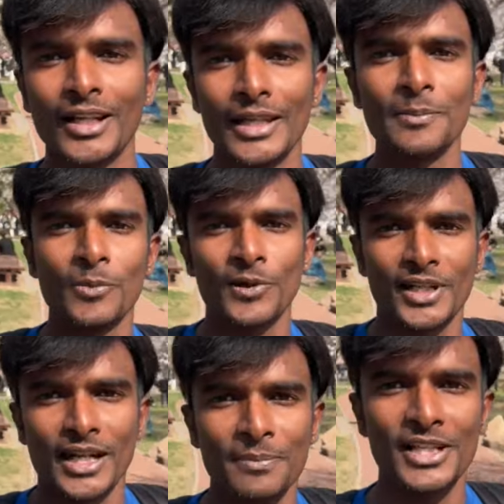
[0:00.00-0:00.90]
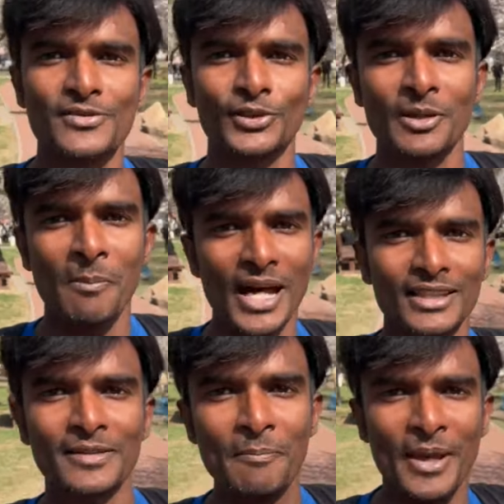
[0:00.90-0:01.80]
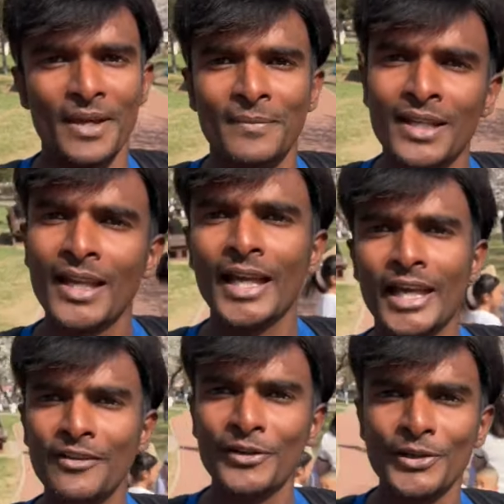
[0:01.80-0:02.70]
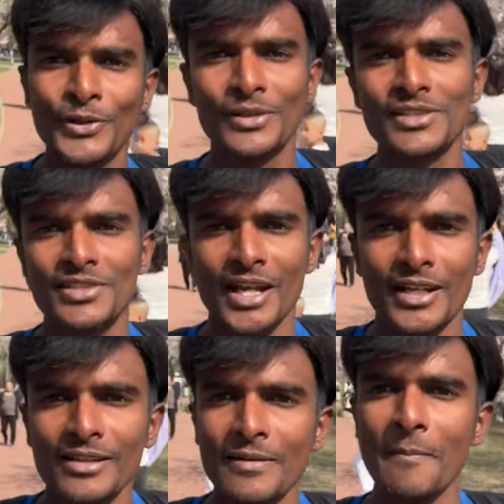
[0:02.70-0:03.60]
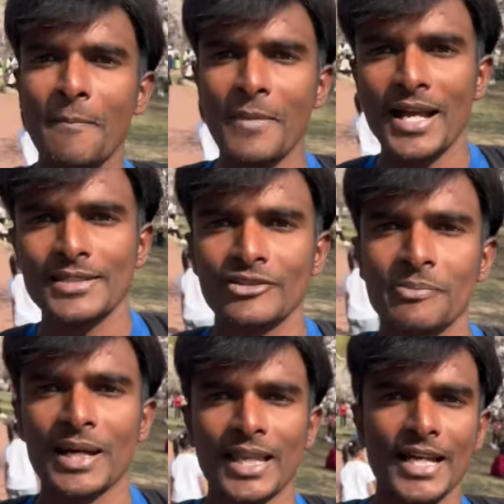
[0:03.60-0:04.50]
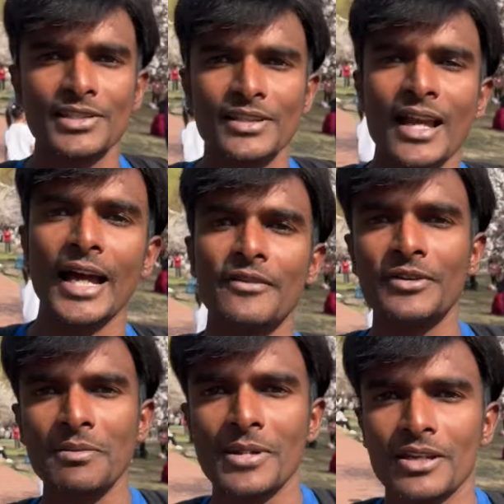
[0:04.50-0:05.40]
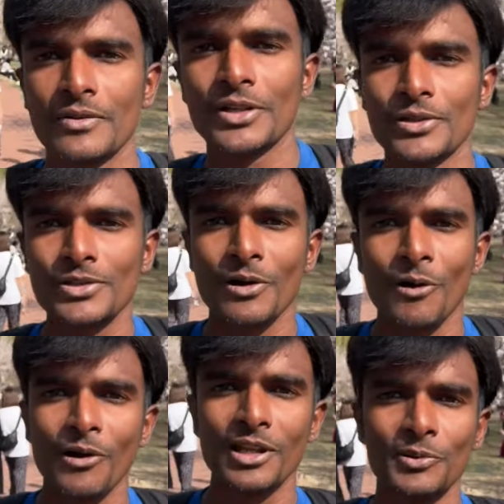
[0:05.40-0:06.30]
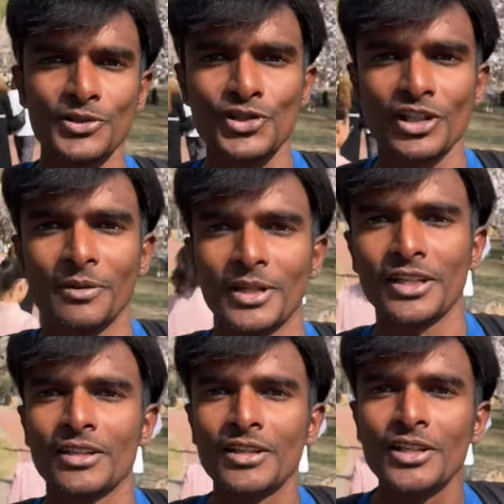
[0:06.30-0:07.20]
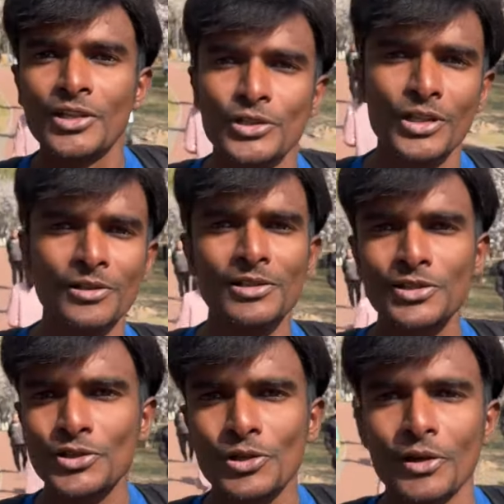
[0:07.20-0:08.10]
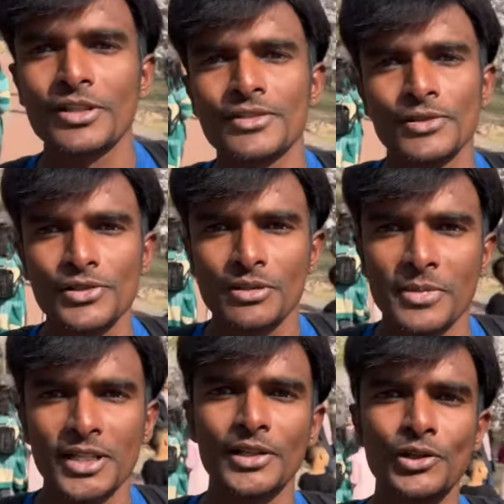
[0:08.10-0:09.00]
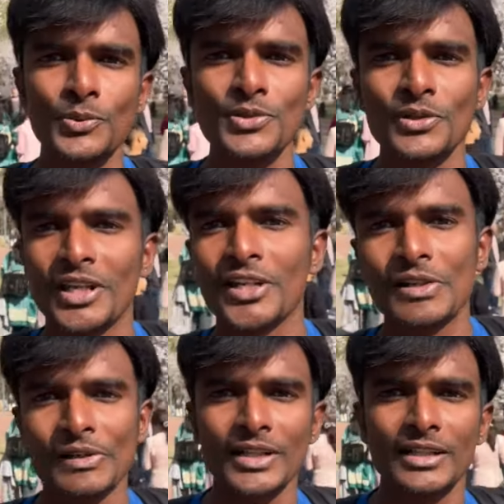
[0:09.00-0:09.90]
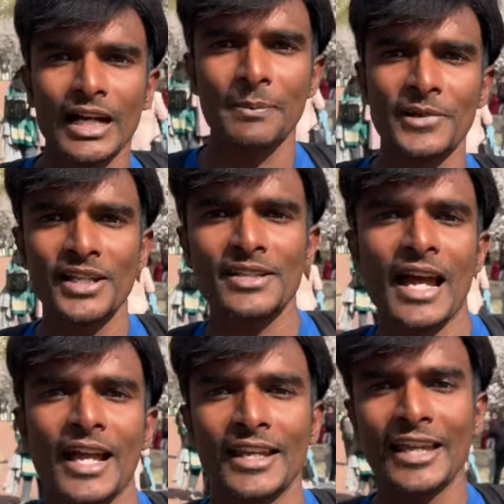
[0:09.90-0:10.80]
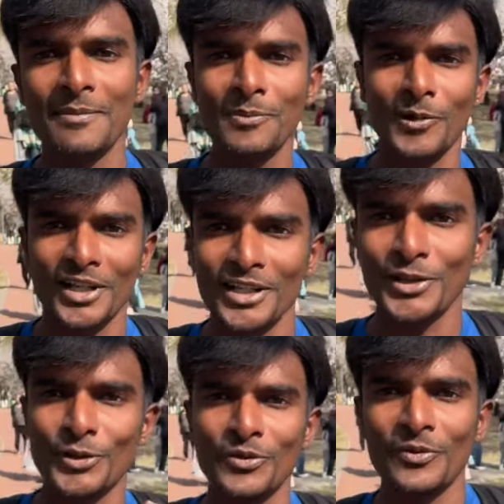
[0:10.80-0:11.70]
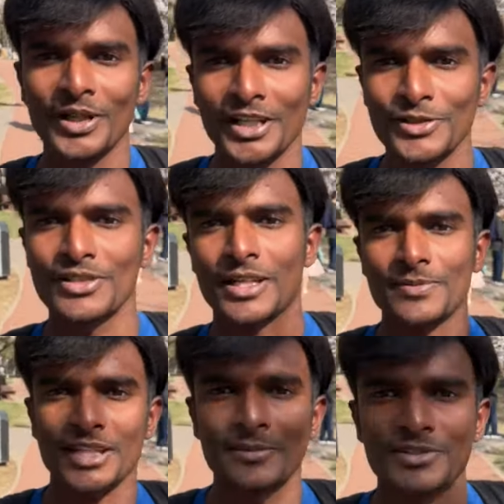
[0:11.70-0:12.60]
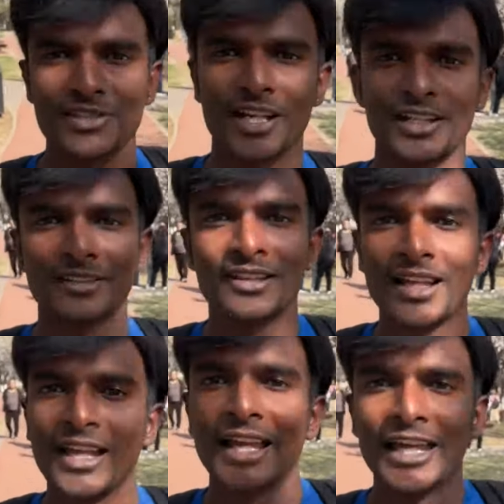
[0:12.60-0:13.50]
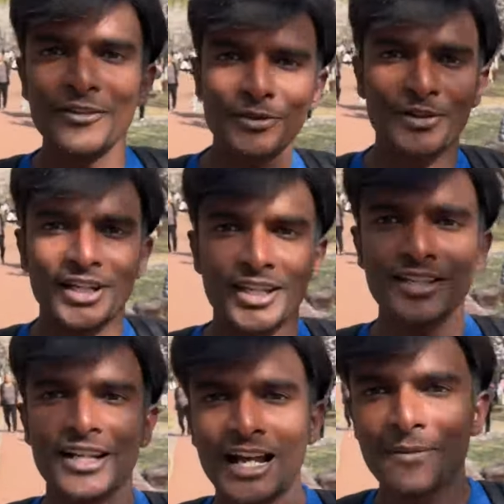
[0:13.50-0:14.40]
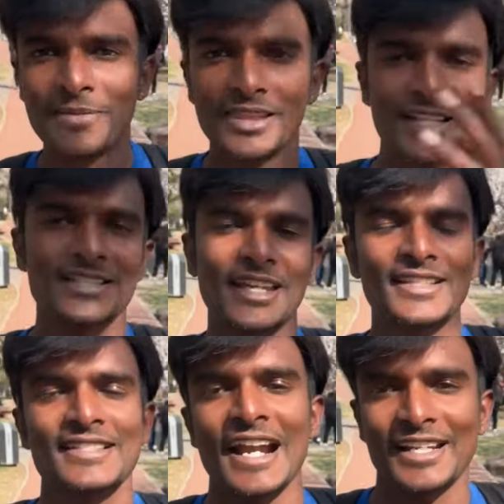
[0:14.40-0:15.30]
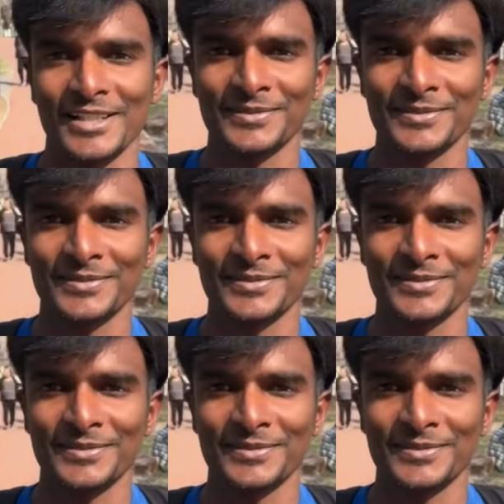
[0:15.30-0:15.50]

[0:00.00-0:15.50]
important updates for the month May. If you're new to this channel, myself Balaji and we make videos all about Germany. You can also join our social media groups to get regular updates, and importantly, don't forget to subscribe to this channel. If you're ready, come, let's get started.